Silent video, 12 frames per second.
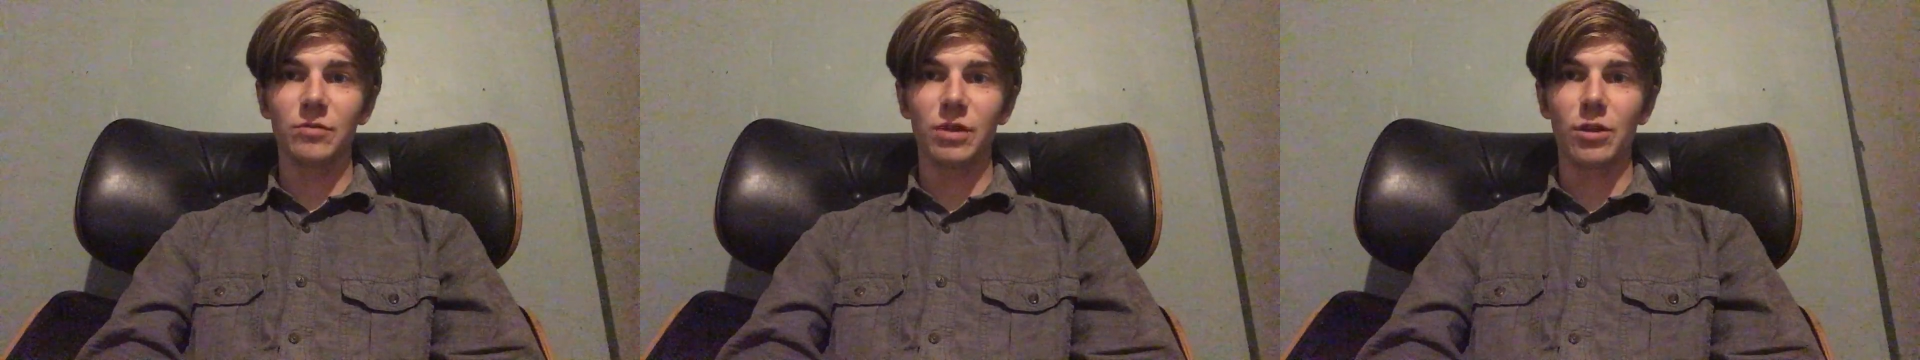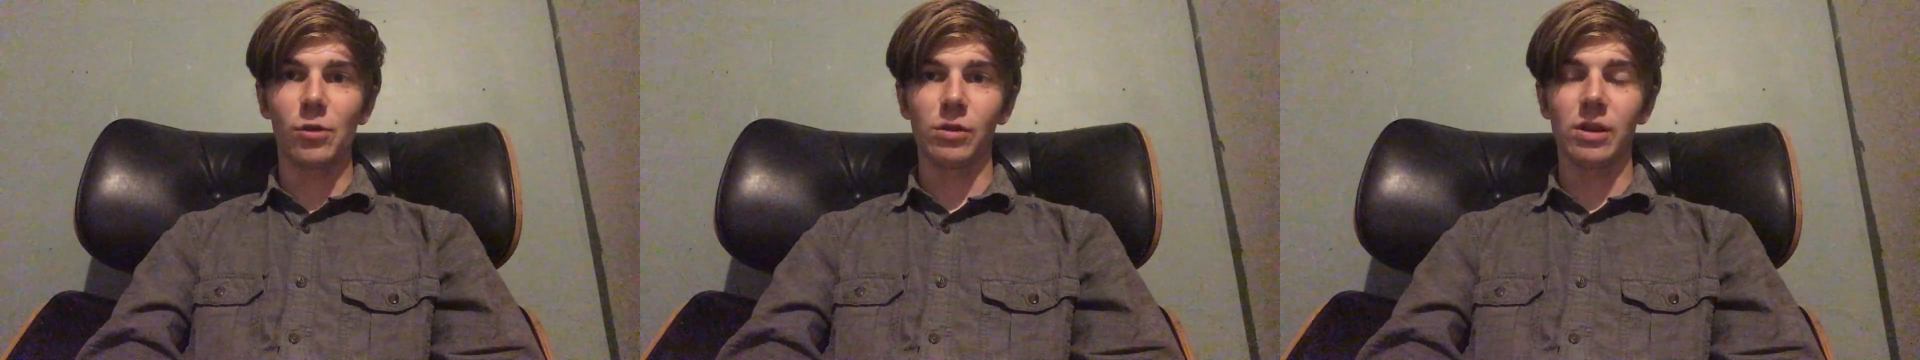
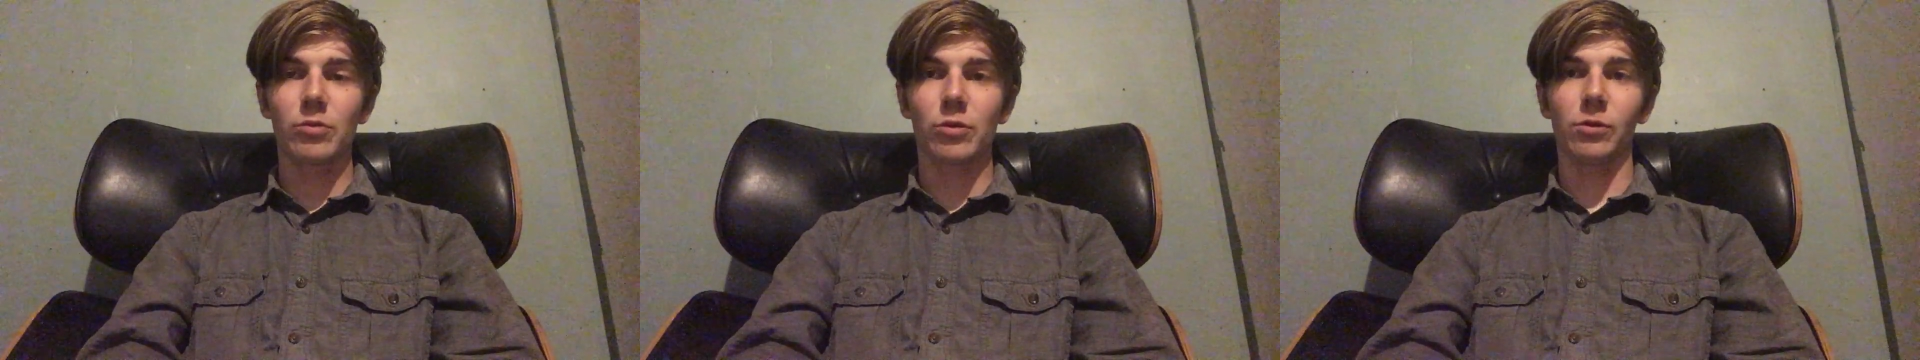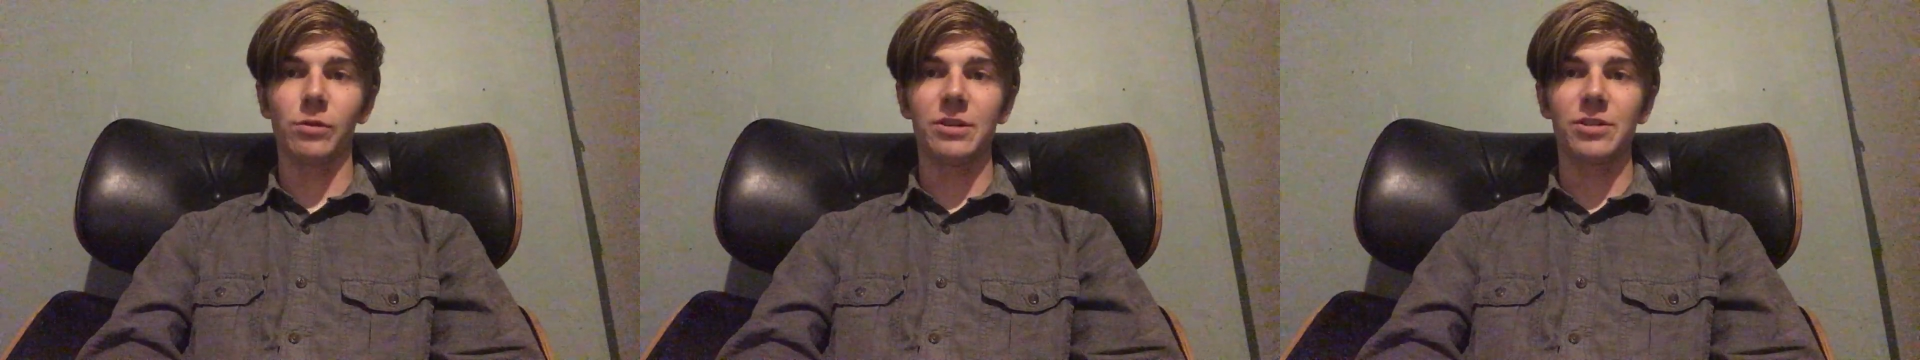
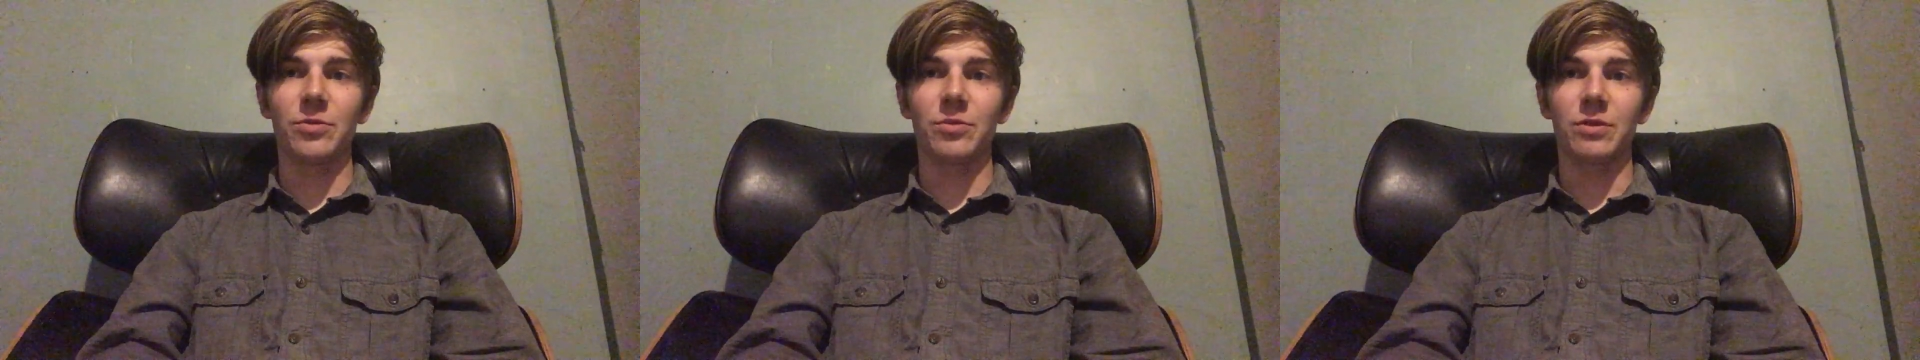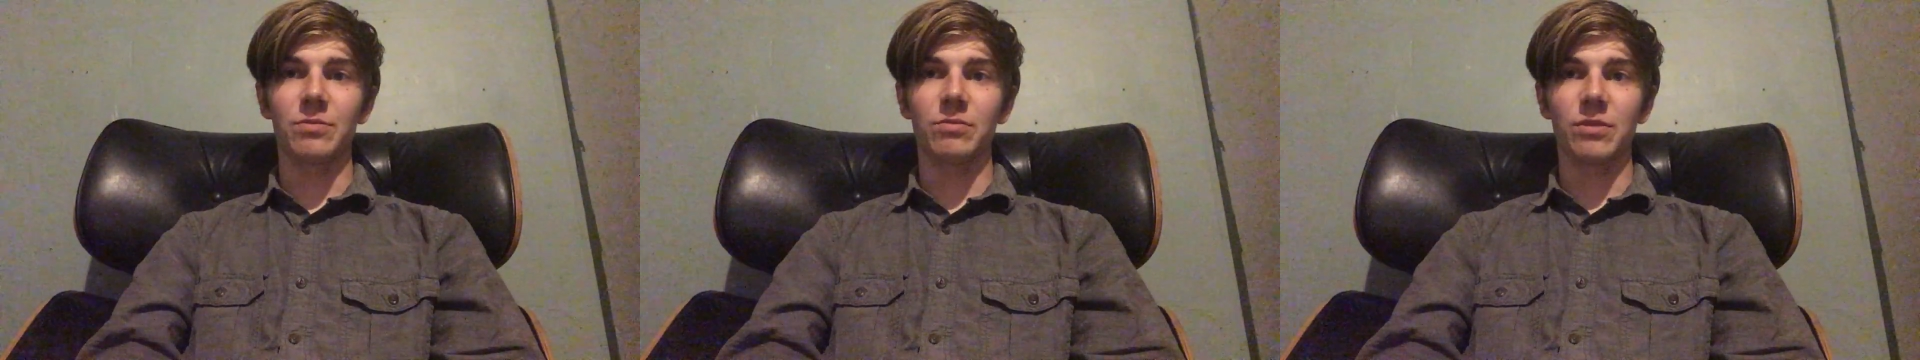
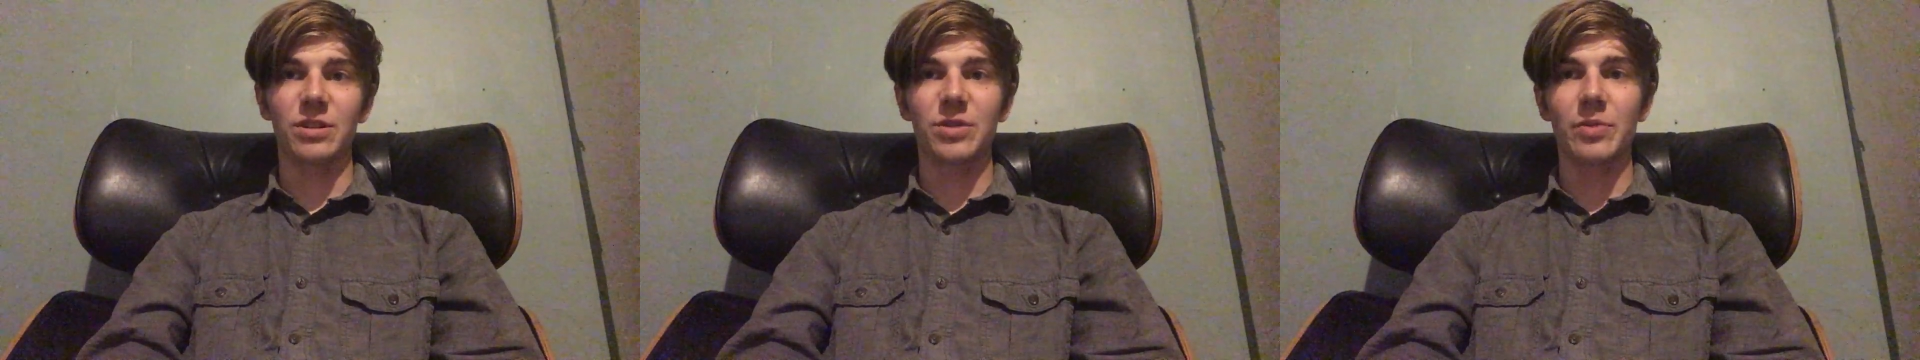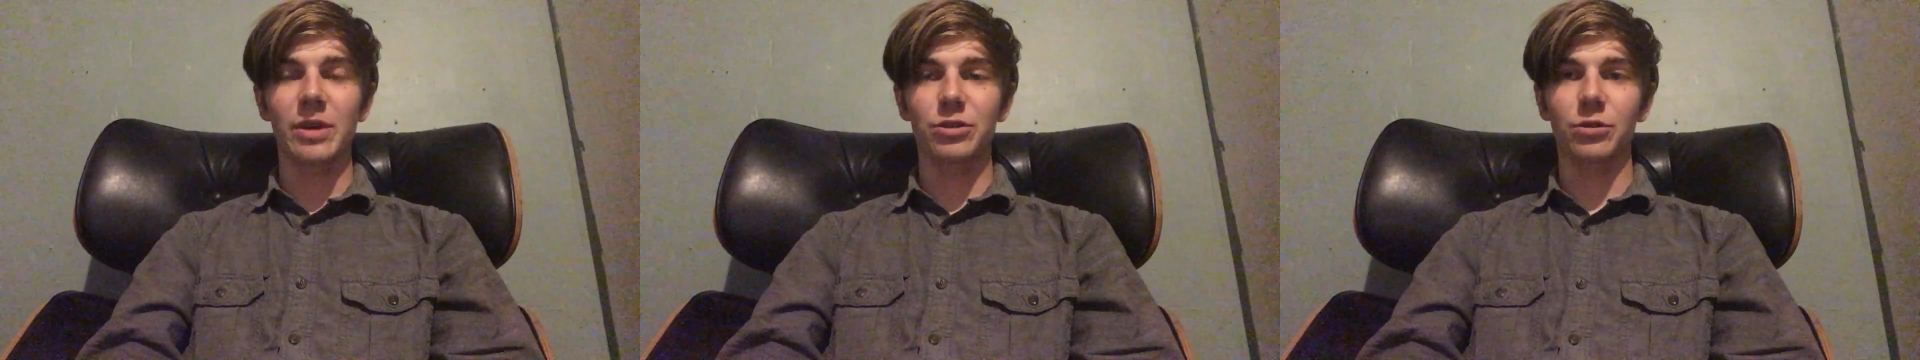neoliberalism
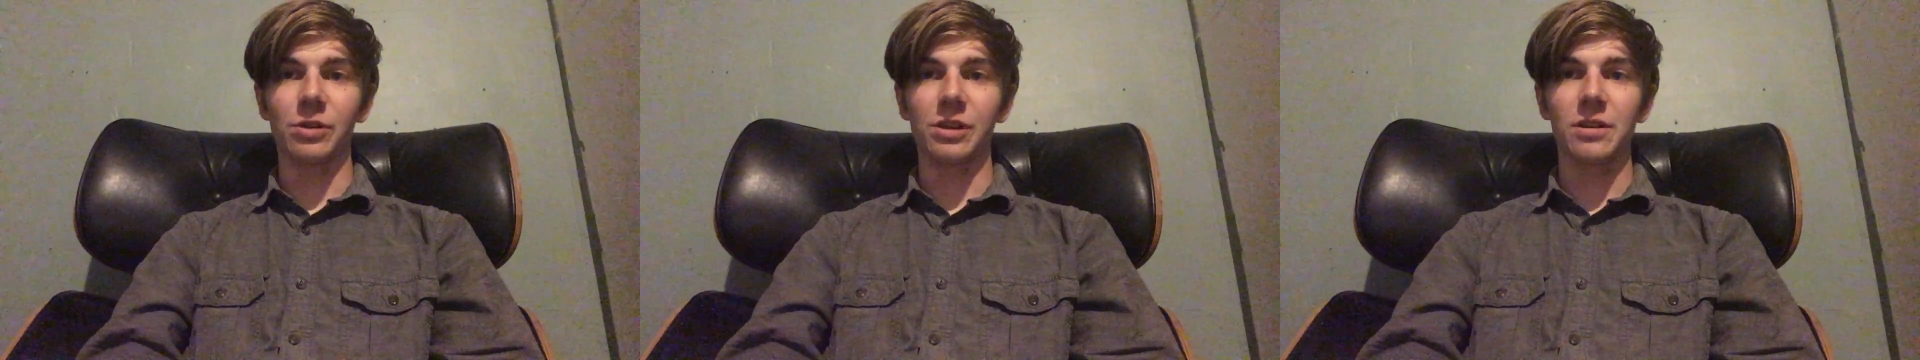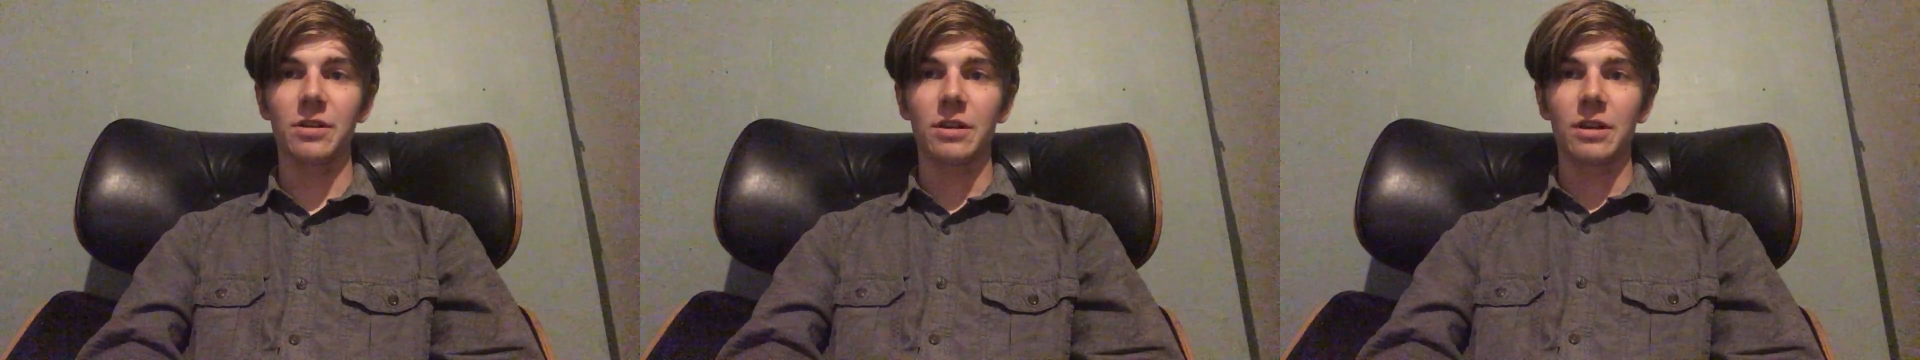
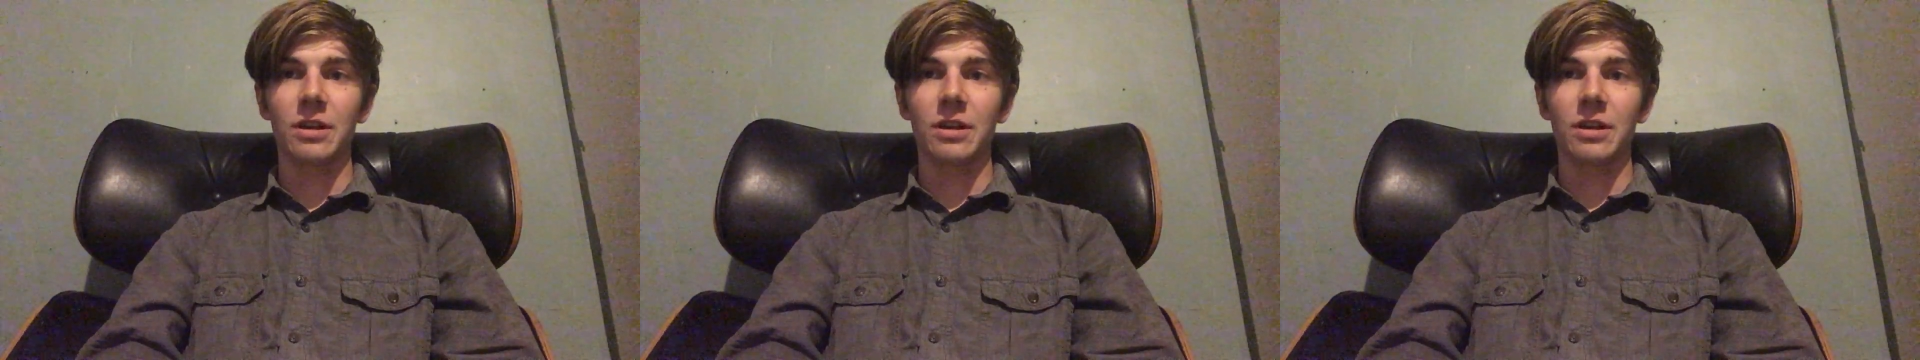especially,